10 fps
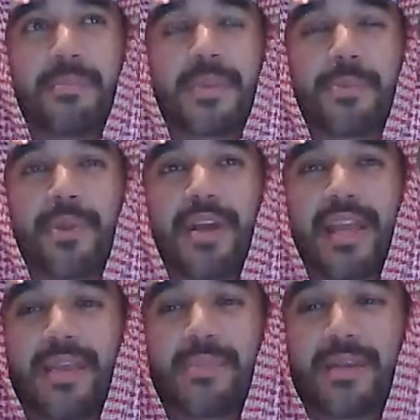People are
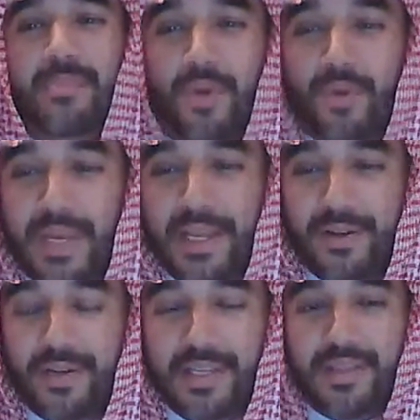gaming more
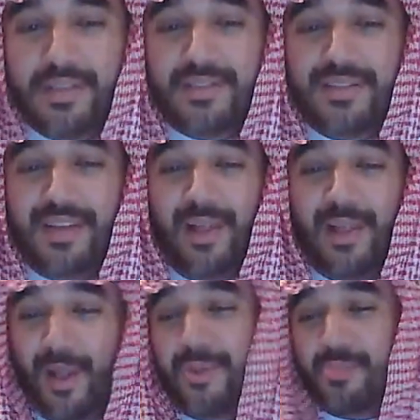regularly. There's a
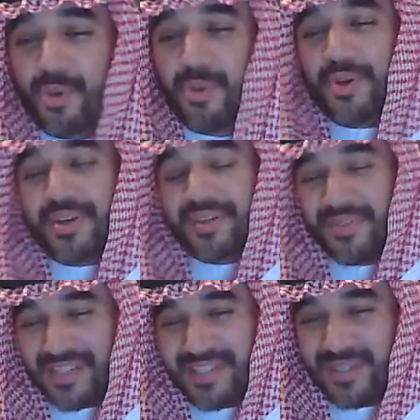lot more work
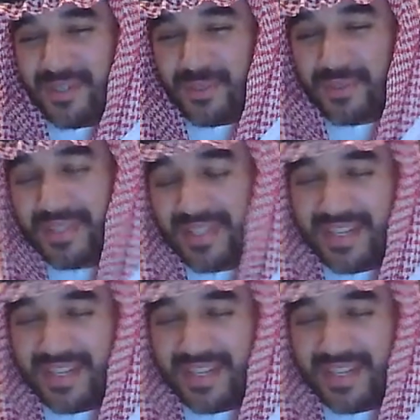for us to do.